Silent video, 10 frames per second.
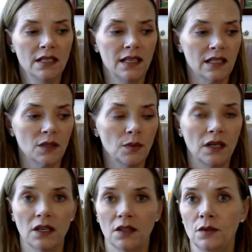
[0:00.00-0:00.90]
Debts would
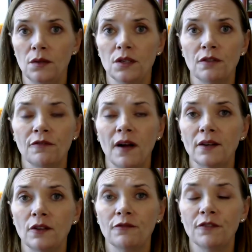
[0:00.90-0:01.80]
include your
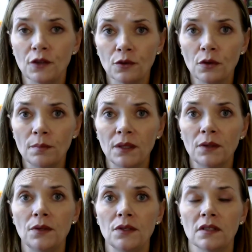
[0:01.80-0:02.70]
final funeral
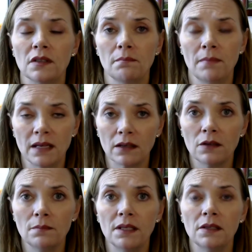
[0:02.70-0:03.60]
bills,
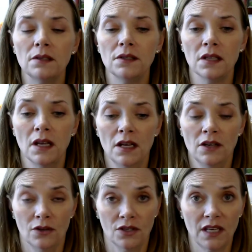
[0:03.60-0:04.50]
medical bills,
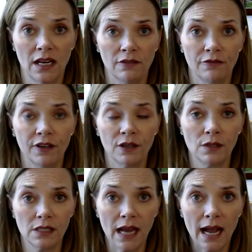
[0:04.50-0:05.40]
your state and
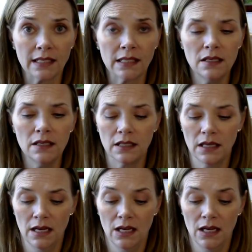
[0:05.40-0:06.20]
federal taxes.